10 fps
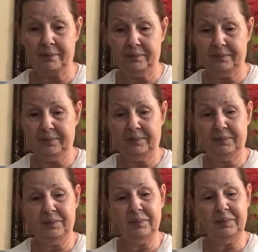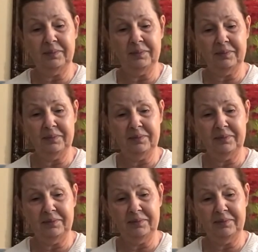(no one is talking)